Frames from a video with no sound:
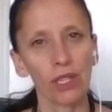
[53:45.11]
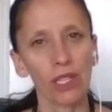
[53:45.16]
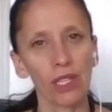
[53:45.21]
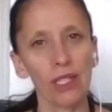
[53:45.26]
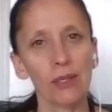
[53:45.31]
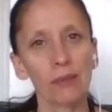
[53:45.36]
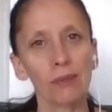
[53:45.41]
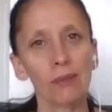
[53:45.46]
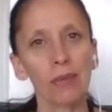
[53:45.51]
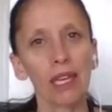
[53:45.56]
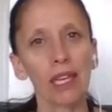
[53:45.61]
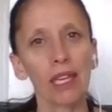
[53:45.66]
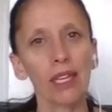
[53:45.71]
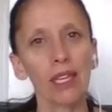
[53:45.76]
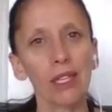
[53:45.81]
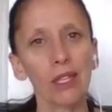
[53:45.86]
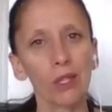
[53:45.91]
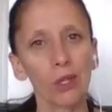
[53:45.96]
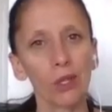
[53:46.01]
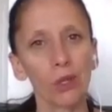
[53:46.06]
is may
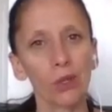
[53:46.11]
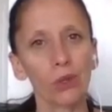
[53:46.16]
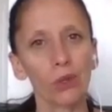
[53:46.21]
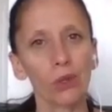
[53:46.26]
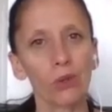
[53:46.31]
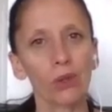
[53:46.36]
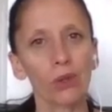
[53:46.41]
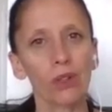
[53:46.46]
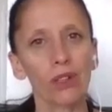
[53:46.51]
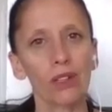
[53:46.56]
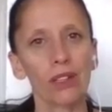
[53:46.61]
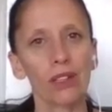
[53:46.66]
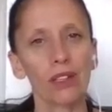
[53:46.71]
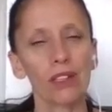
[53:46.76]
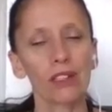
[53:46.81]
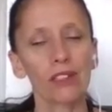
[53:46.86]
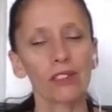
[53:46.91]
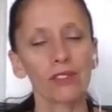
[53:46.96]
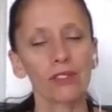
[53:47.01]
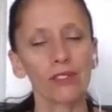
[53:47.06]
you
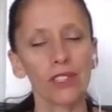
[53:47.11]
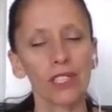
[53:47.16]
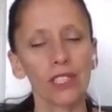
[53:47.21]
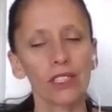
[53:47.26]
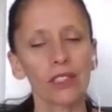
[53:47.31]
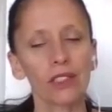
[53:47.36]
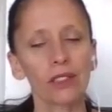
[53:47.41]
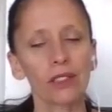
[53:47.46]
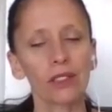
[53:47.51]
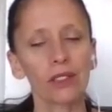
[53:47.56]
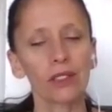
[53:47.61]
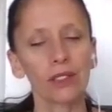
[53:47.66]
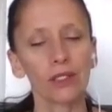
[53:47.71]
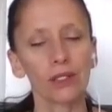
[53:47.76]
feel,